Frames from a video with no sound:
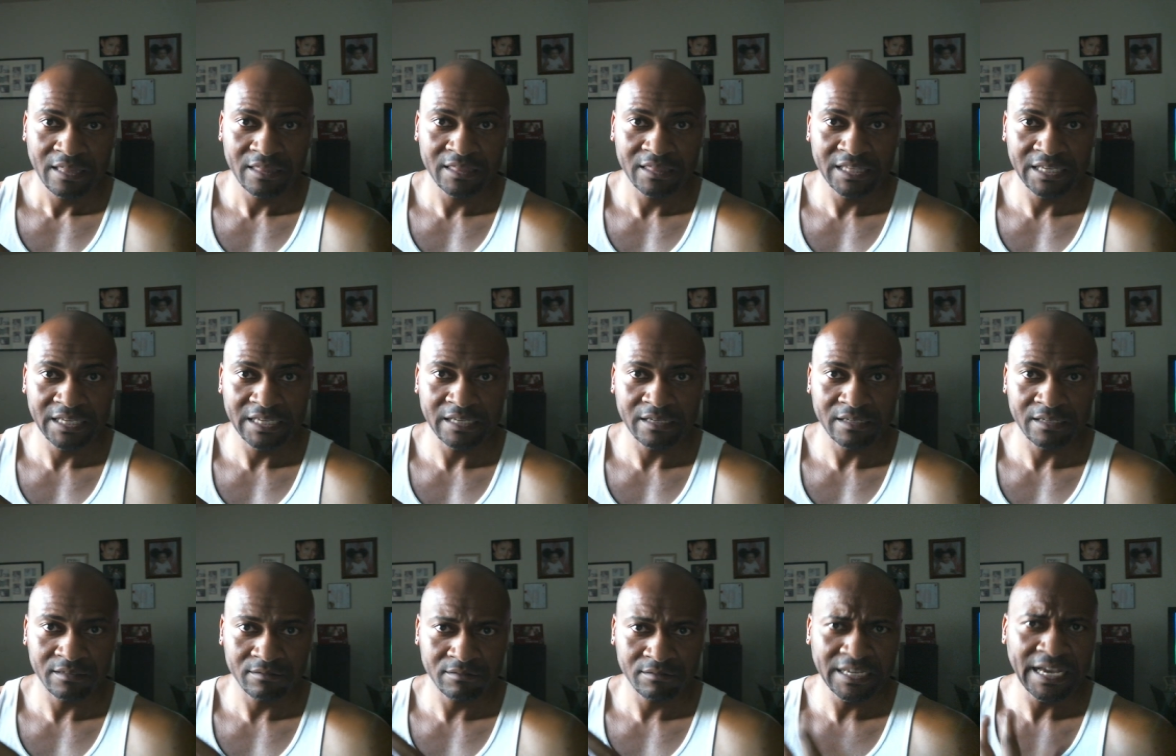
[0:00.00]

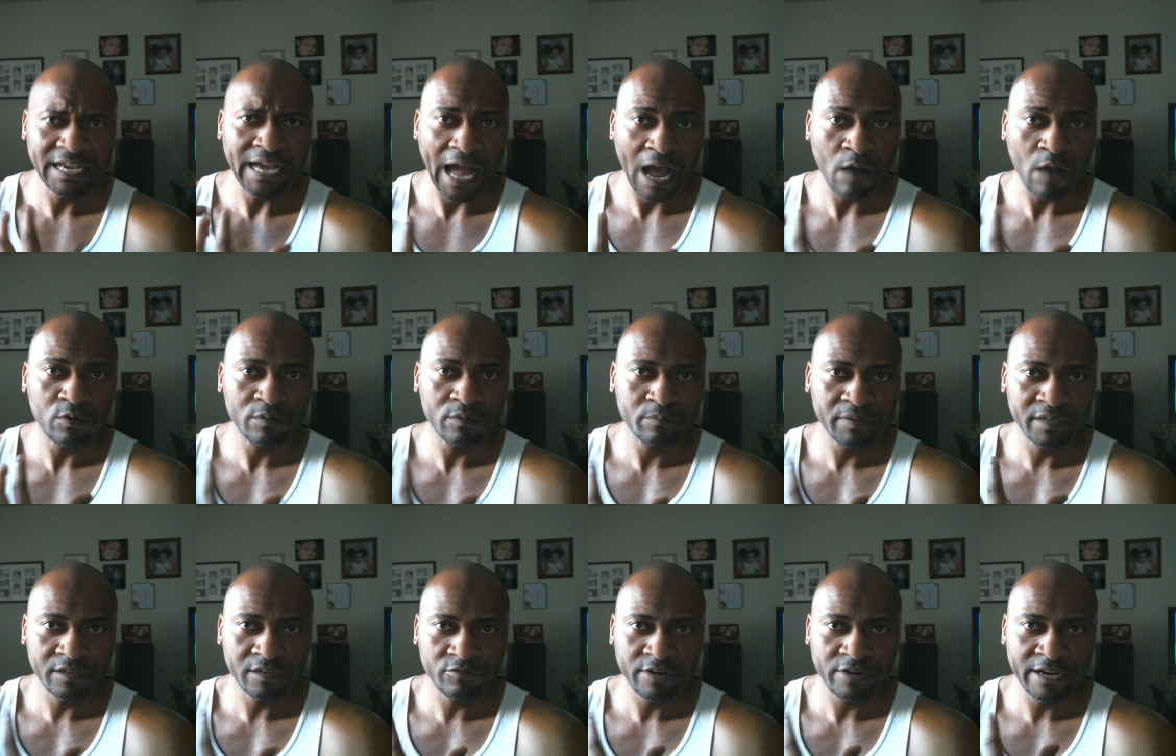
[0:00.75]
then yeah, I would
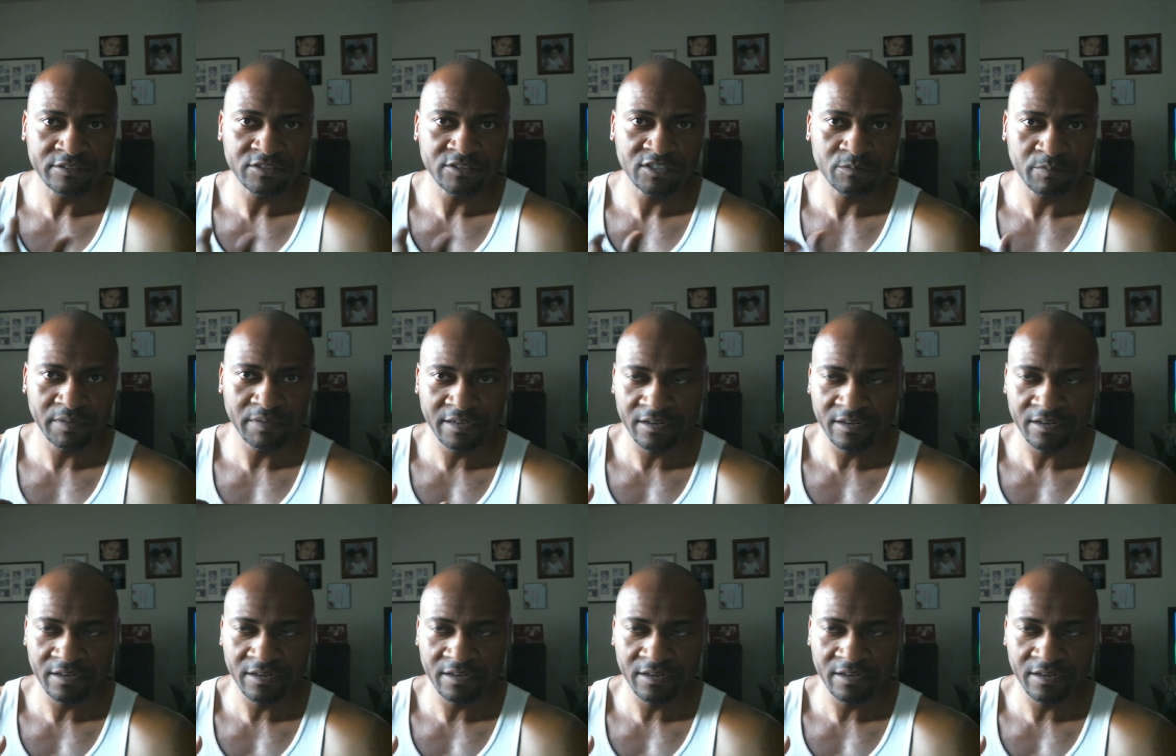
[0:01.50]
be a racist,